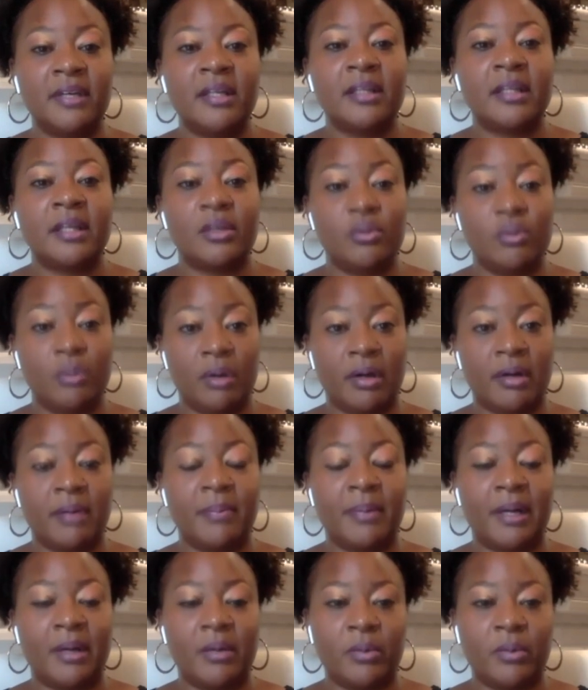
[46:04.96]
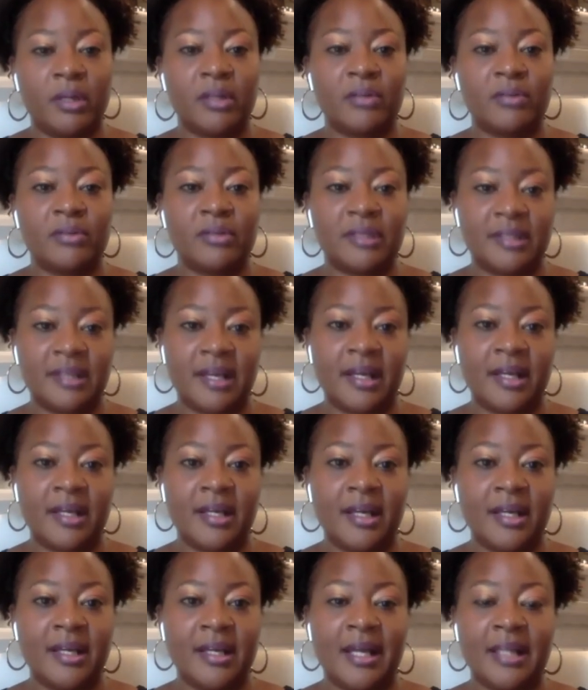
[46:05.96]
that you are about what you say,
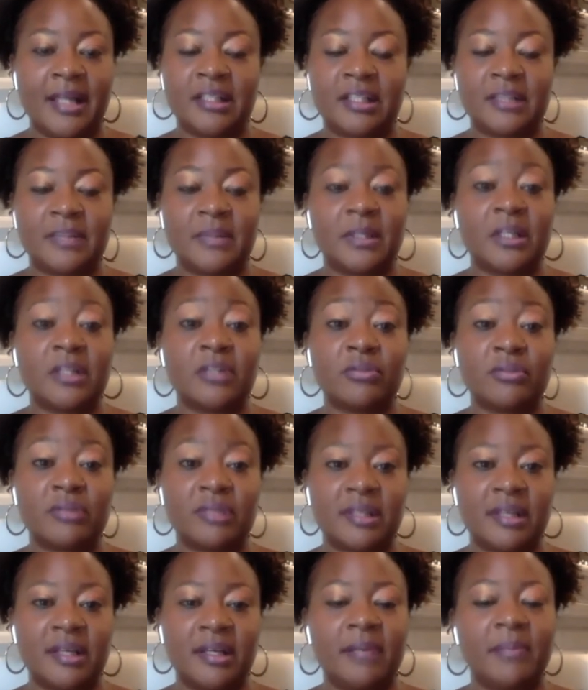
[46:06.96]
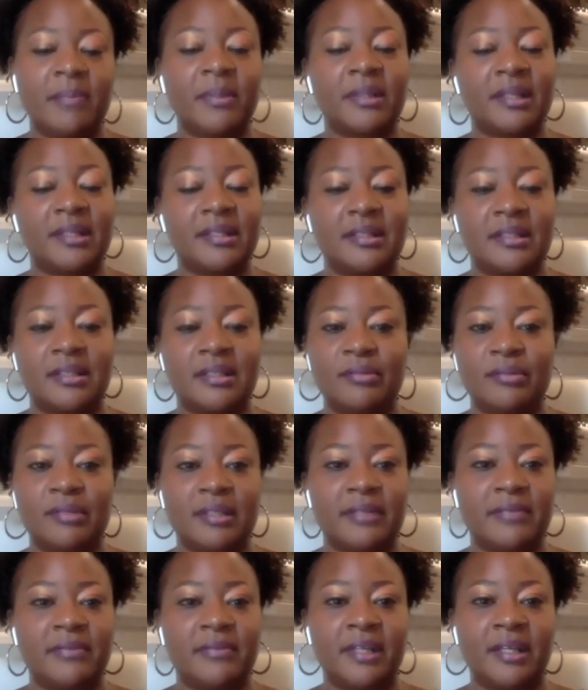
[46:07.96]
and not just because you say it, but they see you
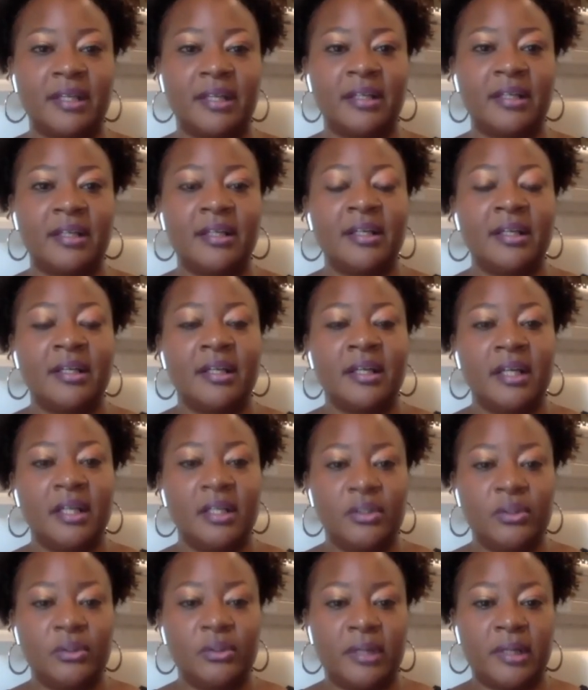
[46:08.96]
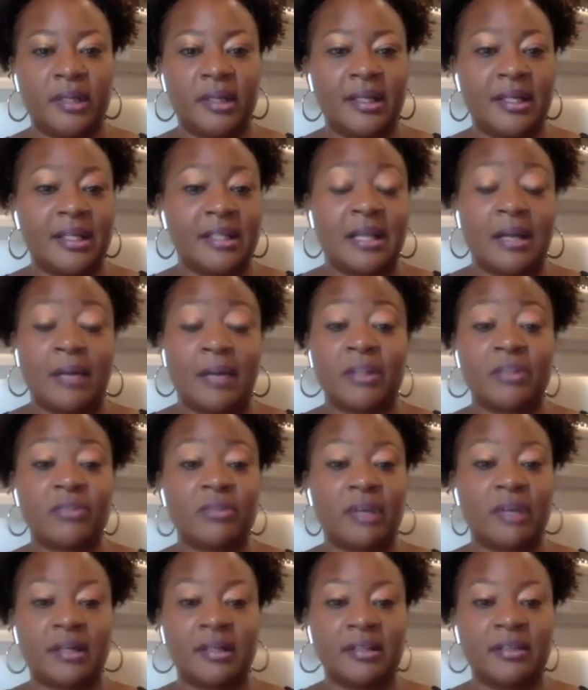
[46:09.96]
living it and doing it. And that's how I
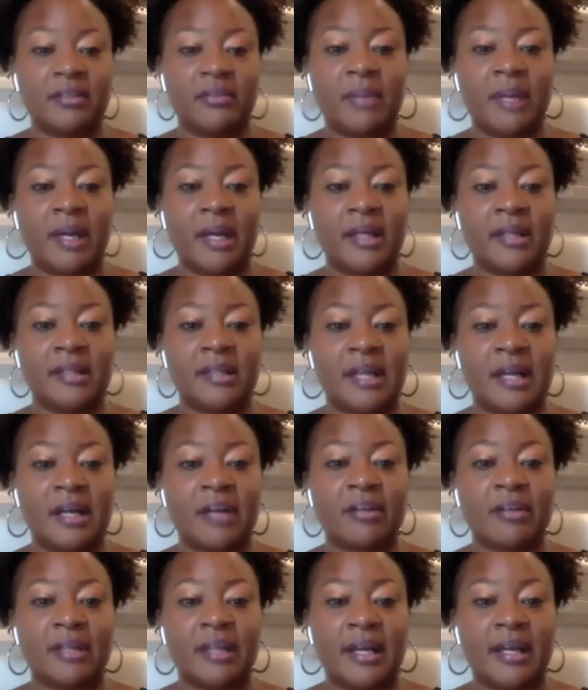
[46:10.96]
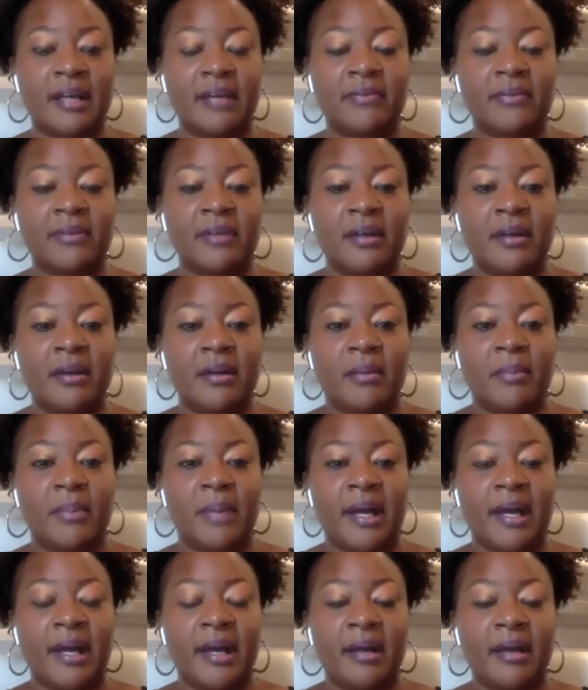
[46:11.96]
try to live my entire life
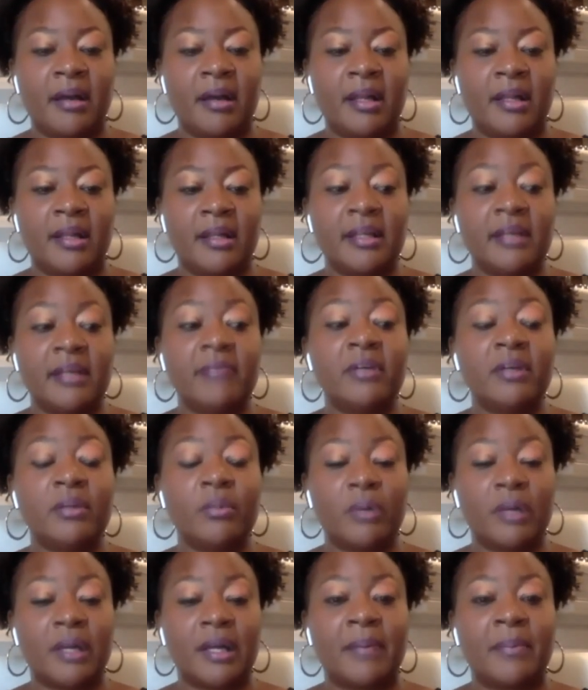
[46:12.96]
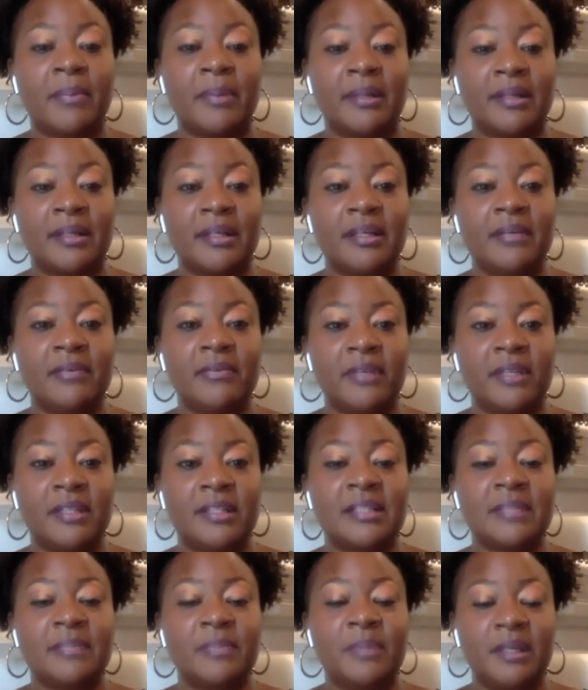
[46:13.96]
by living what I believe and
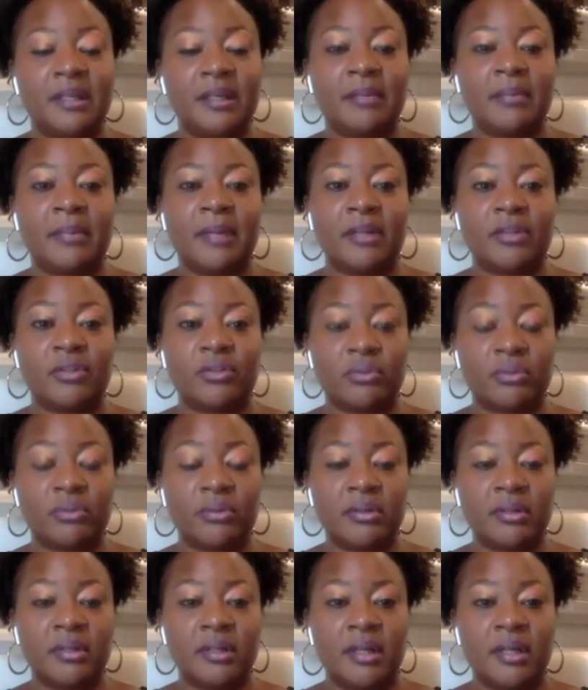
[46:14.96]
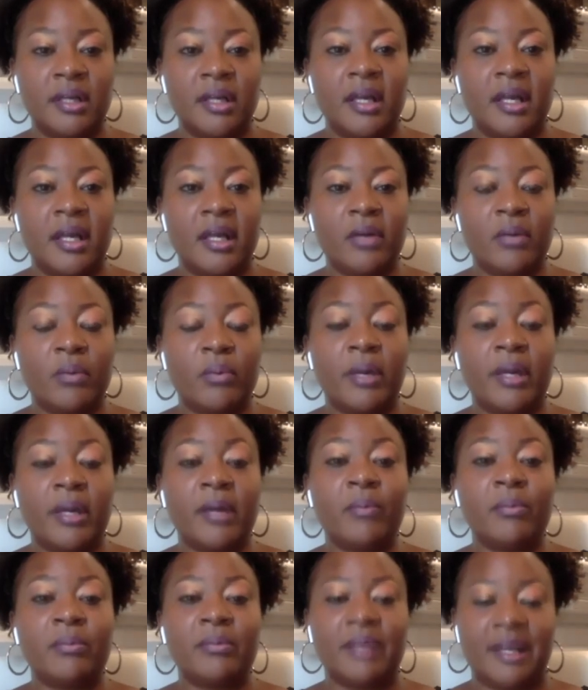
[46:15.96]
speaking my truth in a way,
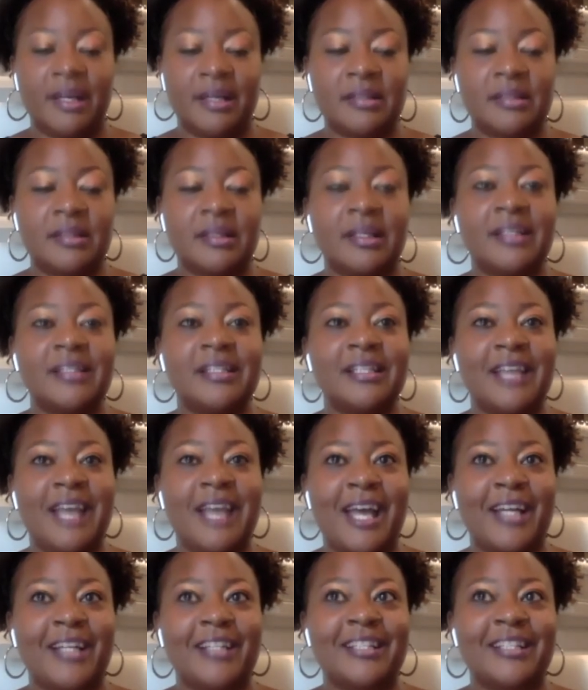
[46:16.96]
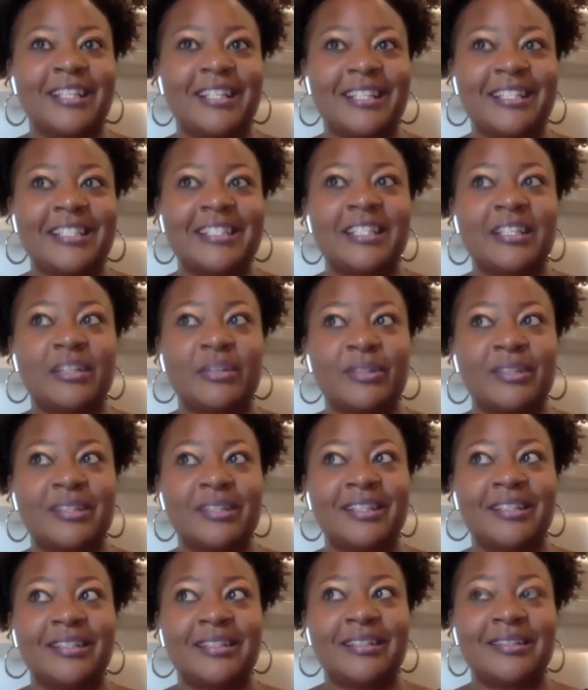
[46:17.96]
as Lacey added to Glenn
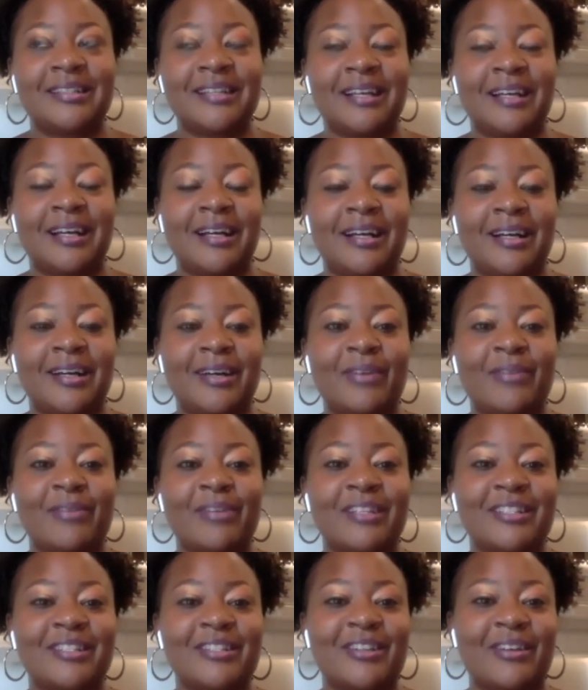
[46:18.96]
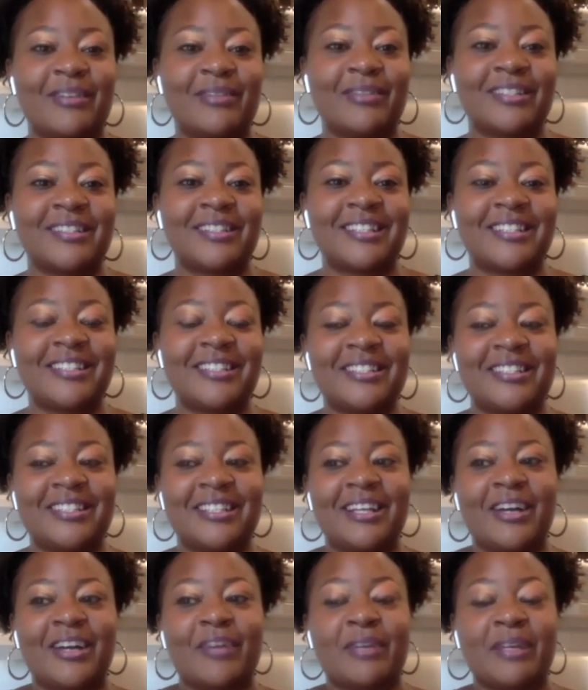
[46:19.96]
Singleton's uh, Courageous Conversation
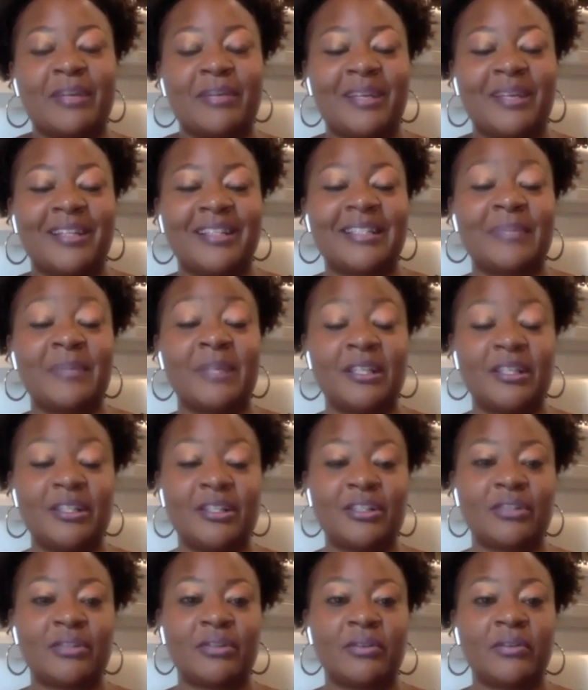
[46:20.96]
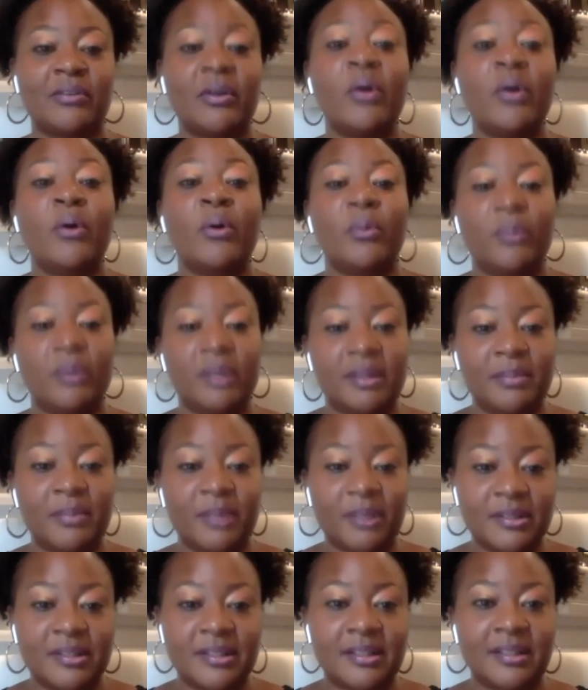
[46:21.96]
Agreement, speaking your truth with
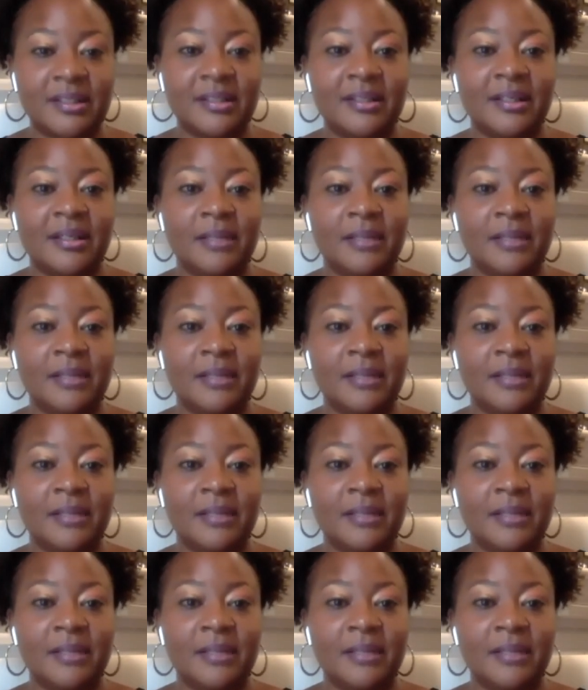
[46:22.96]
mercy.